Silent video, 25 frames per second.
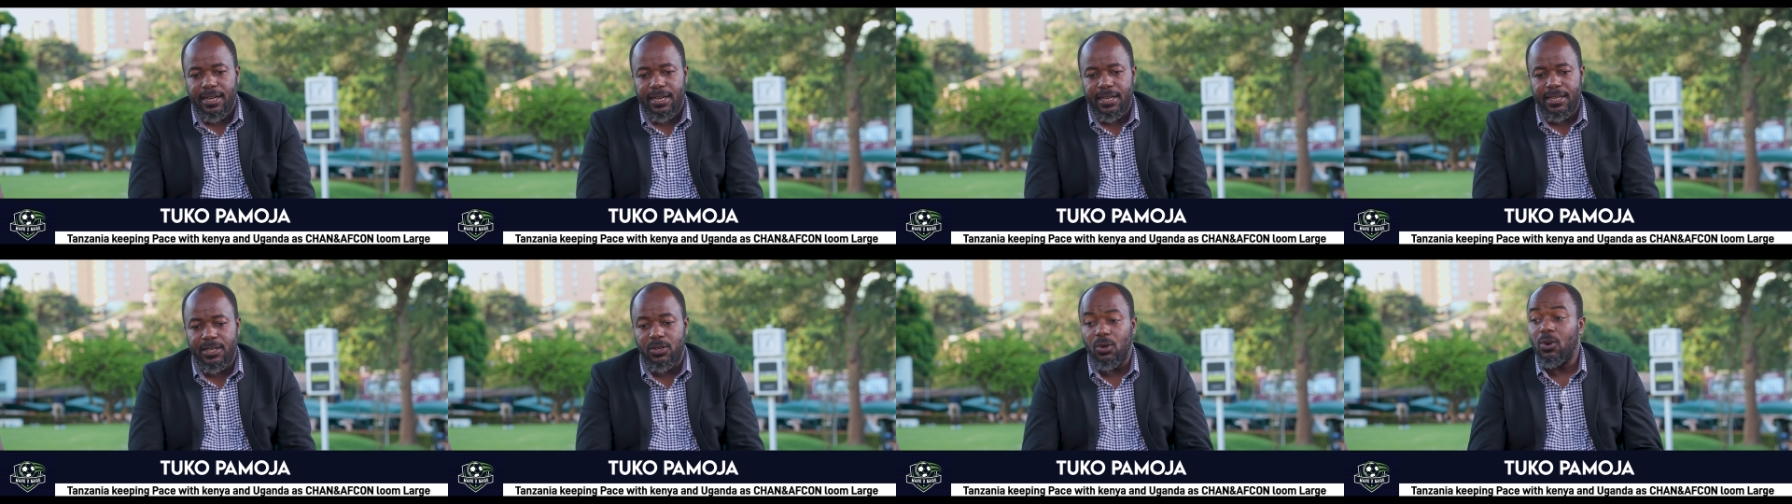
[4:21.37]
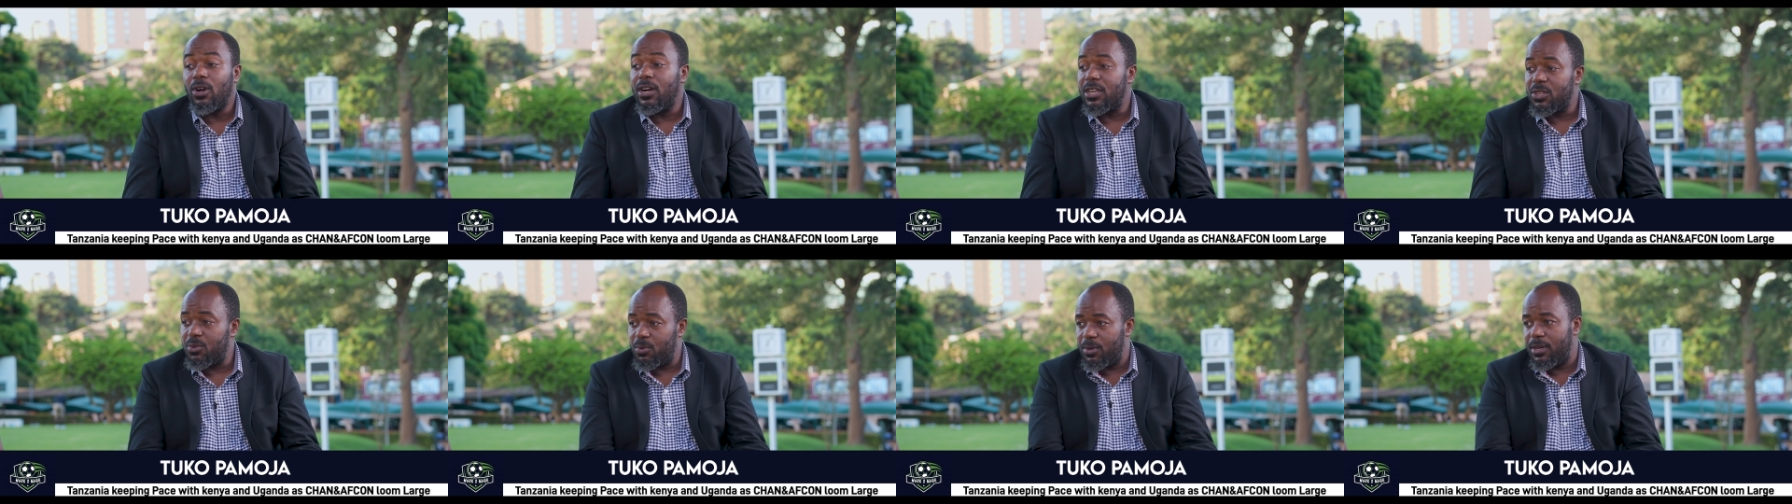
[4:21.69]
it
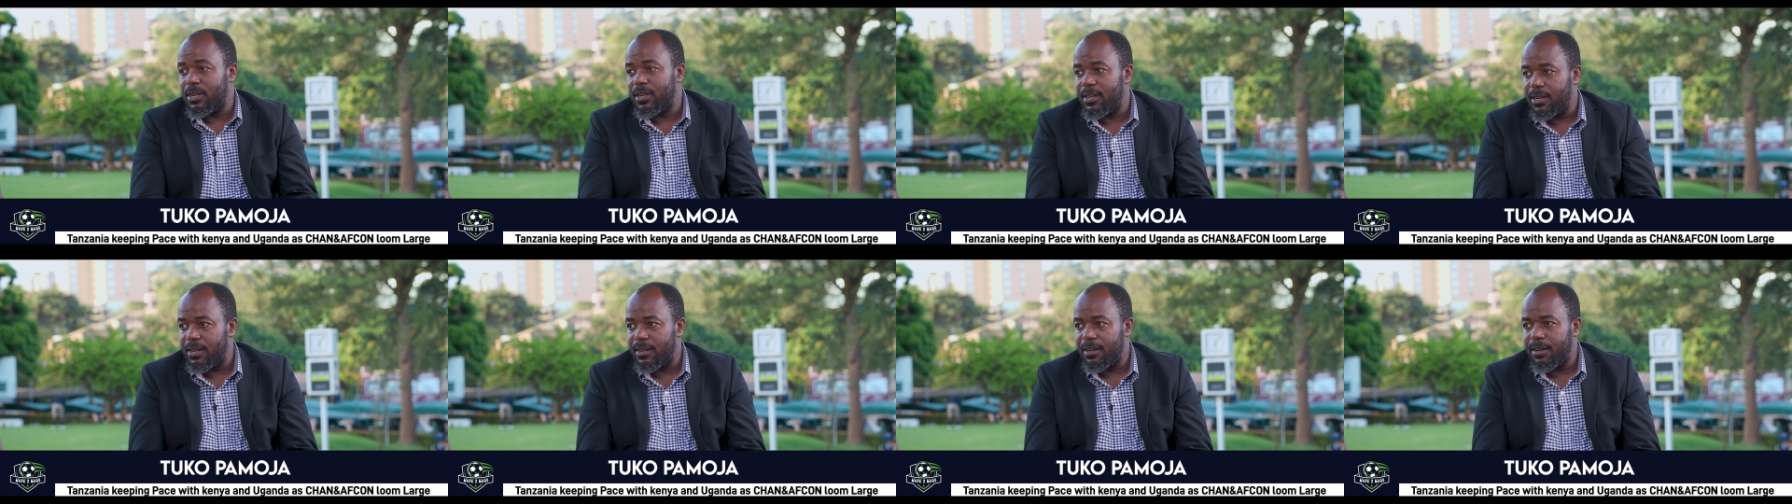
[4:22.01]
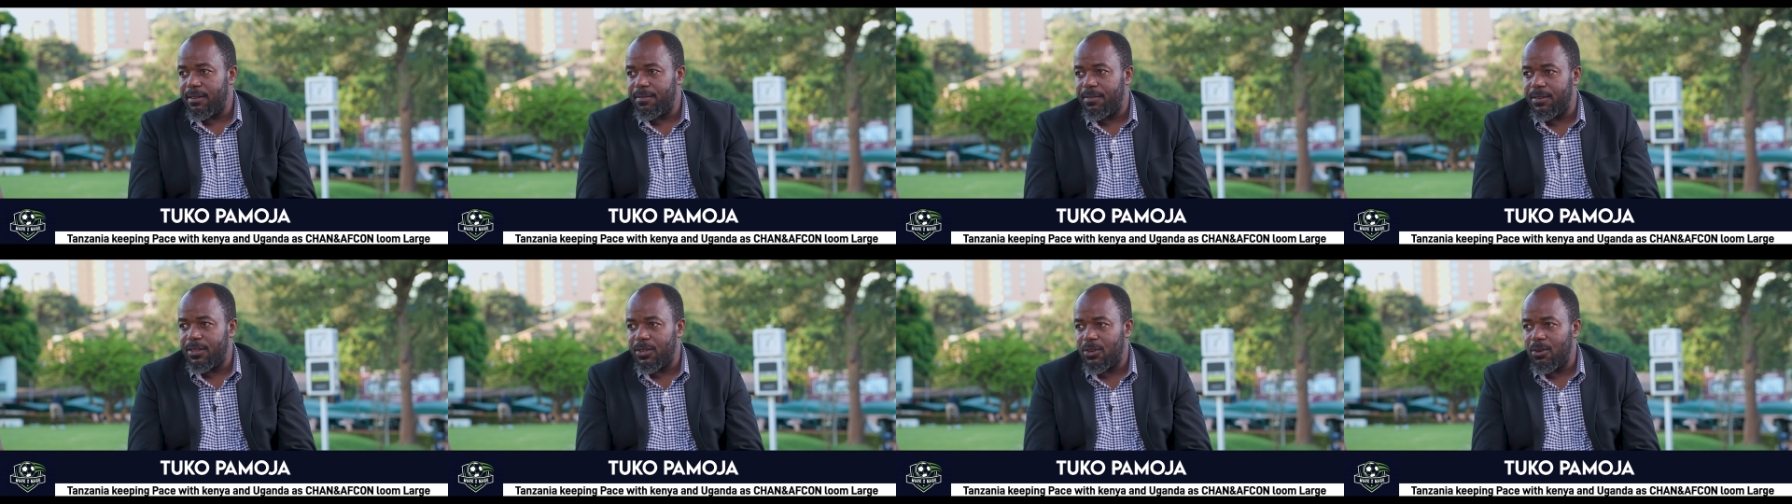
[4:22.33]
augurs well
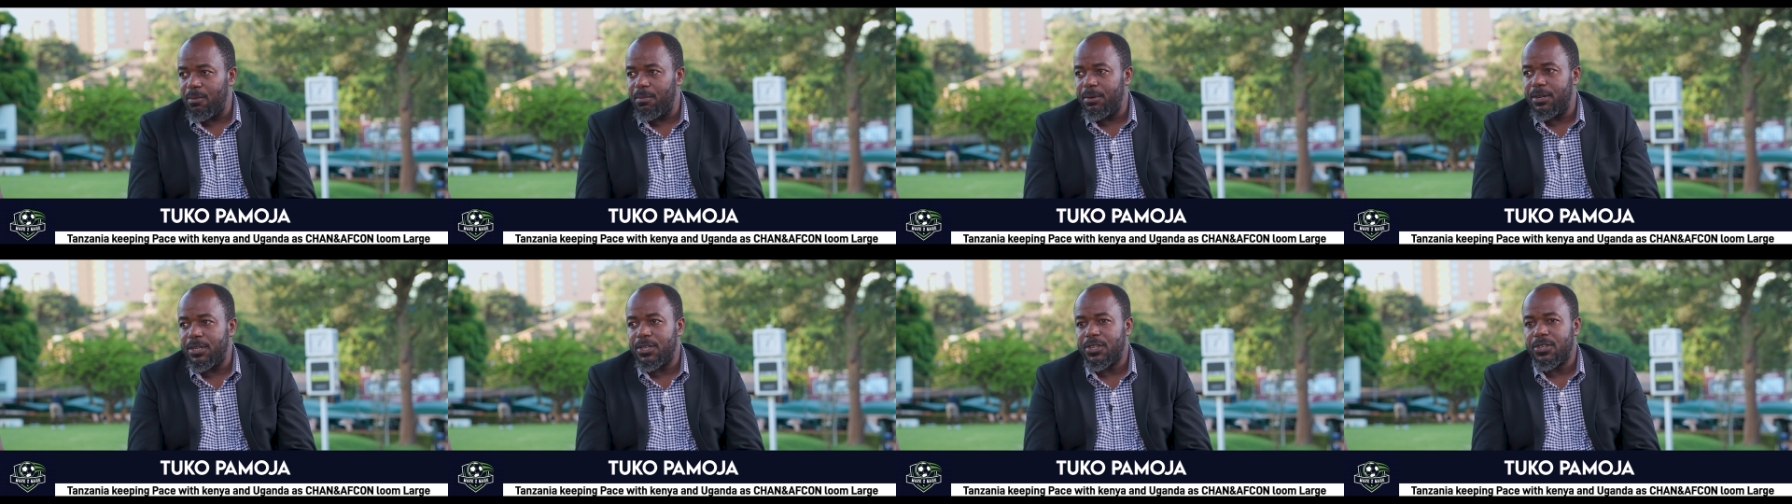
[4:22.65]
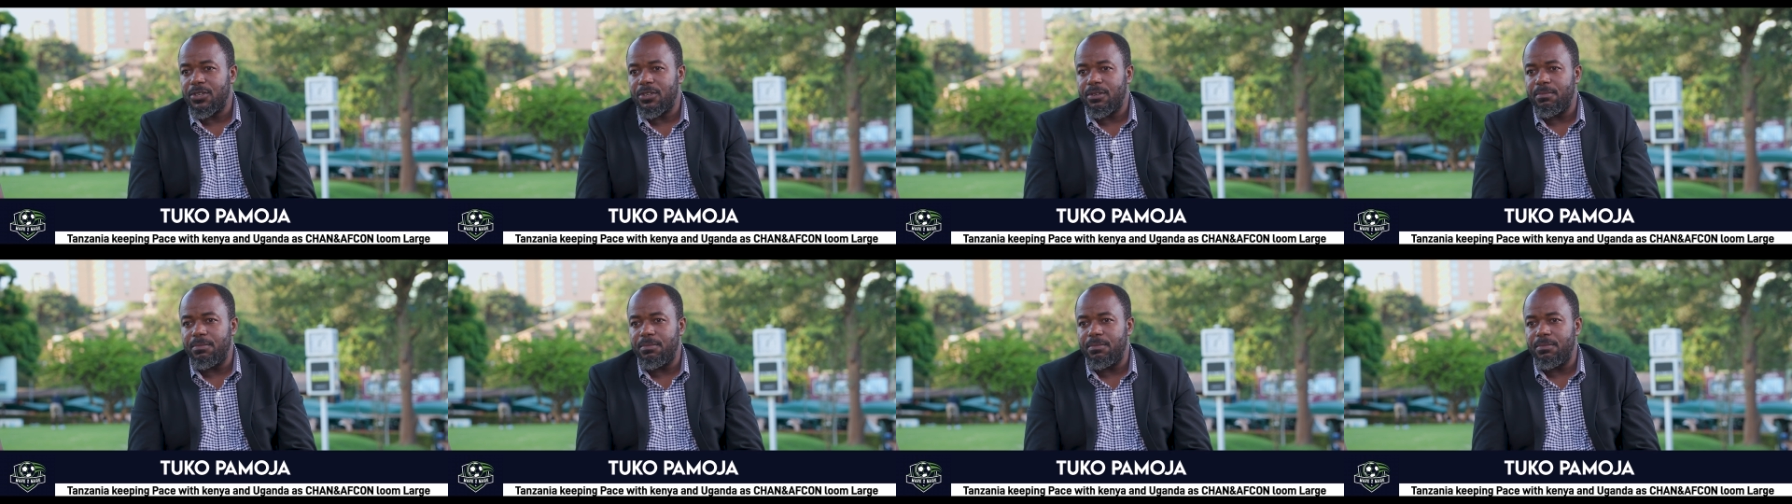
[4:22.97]
for the competition.